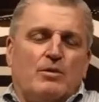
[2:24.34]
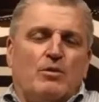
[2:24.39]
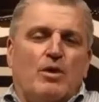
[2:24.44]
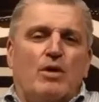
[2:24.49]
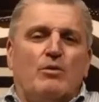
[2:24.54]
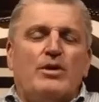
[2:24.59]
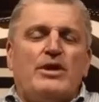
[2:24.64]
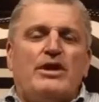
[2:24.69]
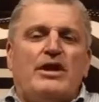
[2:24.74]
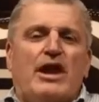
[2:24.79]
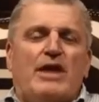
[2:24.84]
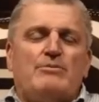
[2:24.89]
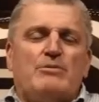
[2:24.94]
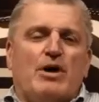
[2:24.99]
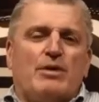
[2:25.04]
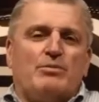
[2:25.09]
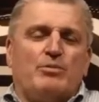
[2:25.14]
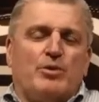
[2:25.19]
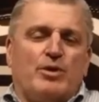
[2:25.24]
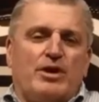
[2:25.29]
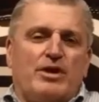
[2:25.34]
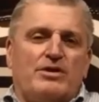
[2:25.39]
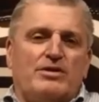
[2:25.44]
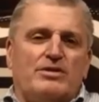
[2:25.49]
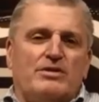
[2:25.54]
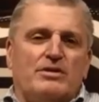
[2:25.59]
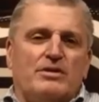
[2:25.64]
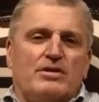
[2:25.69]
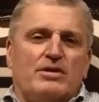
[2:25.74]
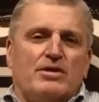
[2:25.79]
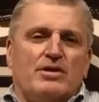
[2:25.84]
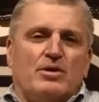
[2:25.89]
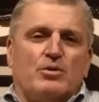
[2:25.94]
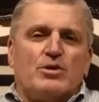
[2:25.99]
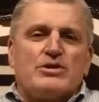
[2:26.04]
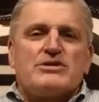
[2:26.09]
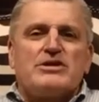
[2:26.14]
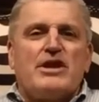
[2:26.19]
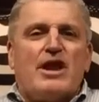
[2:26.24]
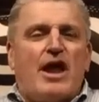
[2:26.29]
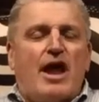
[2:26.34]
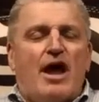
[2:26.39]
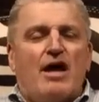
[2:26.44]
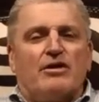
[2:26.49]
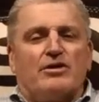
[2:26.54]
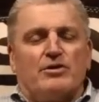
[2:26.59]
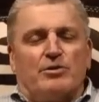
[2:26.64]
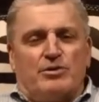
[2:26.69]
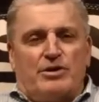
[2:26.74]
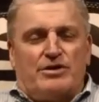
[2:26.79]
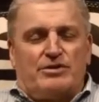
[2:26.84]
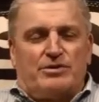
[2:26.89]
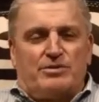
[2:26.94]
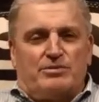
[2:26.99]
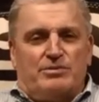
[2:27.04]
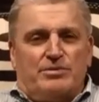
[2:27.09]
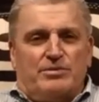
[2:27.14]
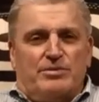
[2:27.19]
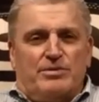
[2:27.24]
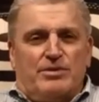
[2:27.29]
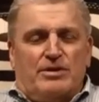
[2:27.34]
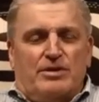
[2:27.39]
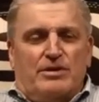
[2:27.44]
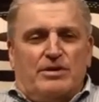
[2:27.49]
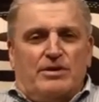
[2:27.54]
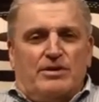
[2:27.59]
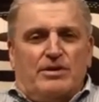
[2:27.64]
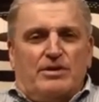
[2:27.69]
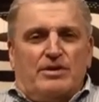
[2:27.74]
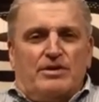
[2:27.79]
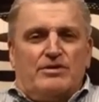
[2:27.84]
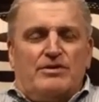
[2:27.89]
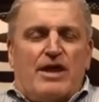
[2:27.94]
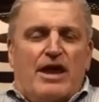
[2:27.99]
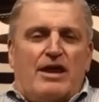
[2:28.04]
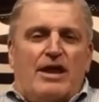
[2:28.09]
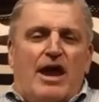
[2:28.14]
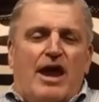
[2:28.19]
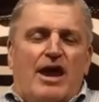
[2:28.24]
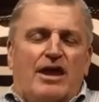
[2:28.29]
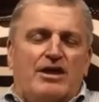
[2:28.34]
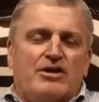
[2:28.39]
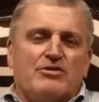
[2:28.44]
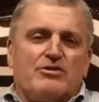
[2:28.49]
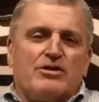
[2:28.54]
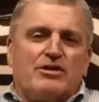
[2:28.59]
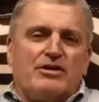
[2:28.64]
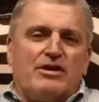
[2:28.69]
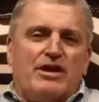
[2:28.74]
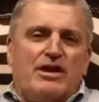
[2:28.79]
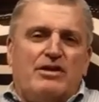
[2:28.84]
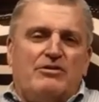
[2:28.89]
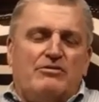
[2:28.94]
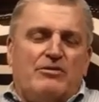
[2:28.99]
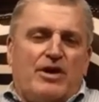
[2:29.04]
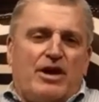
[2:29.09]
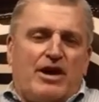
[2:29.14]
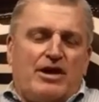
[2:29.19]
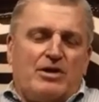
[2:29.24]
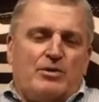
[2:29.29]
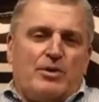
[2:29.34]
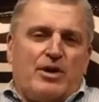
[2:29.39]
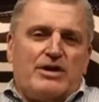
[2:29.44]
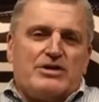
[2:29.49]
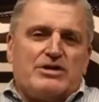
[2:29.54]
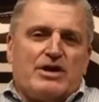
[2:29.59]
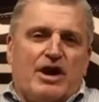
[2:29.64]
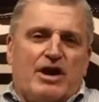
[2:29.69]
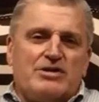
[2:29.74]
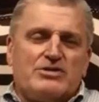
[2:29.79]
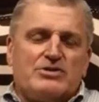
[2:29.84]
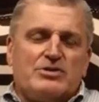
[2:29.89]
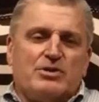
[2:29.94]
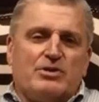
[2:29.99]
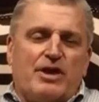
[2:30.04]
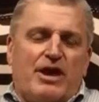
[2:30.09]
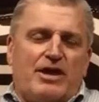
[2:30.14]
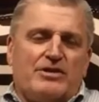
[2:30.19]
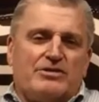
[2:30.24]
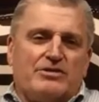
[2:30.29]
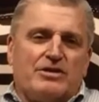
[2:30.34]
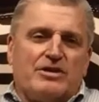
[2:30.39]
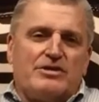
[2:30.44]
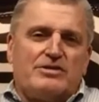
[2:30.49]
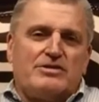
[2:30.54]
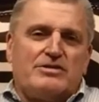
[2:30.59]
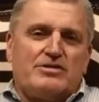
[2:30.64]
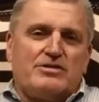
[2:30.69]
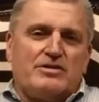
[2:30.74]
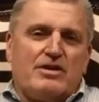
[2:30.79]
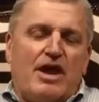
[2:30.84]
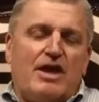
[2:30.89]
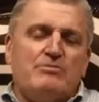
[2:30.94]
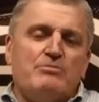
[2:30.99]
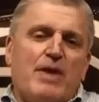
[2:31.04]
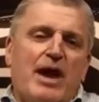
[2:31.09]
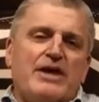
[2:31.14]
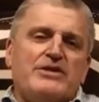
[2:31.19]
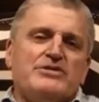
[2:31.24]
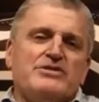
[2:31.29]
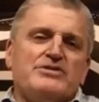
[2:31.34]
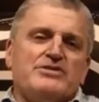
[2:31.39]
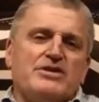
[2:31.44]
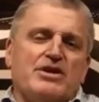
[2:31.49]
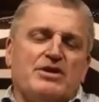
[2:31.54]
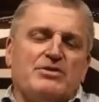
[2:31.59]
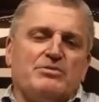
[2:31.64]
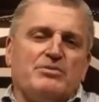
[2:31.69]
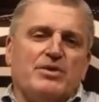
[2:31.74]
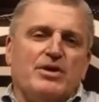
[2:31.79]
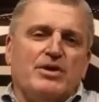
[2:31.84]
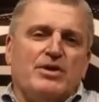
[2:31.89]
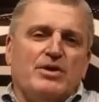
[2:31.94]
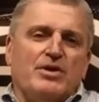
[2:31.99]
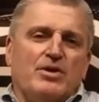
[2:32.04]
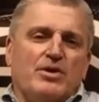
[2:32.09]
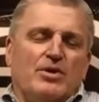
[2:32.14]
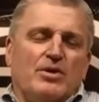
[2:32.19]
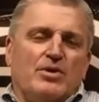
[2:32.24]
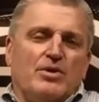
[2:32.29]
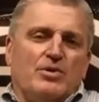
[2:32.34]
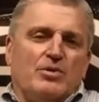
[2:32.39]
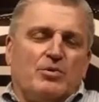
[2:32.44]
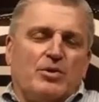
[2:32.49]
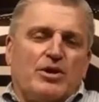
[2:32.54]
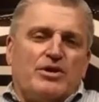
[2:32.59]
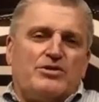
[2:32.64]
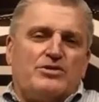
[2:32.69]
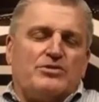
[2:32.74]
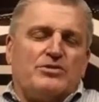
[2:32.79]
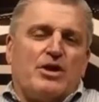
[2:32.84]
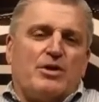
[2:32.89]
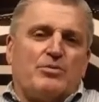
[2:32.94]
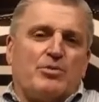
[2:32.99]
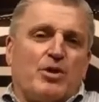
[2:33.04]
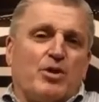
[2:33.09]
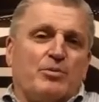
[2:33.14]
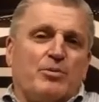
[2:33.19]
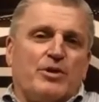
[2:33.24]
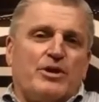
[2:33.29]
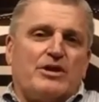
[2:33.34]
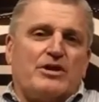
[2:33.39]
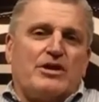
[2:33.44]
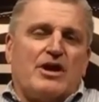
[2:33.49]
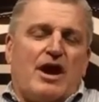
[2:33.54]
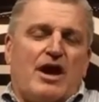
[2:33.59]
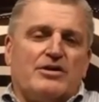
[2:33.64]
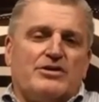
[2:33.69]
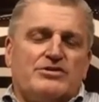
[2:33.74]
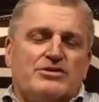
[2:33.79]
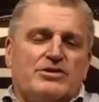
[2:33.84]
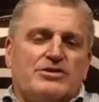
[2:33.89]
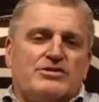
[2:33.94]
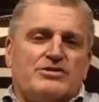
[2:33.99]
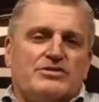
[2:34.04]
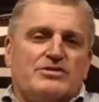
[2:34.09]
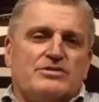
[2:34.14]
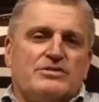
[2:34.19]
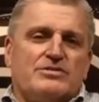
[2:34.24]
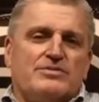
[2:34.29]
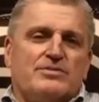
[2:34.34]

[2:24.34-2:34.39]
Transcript: What we came up with was an algorithm that accurately evaluates high school athletes and matches them with appropriate colleges.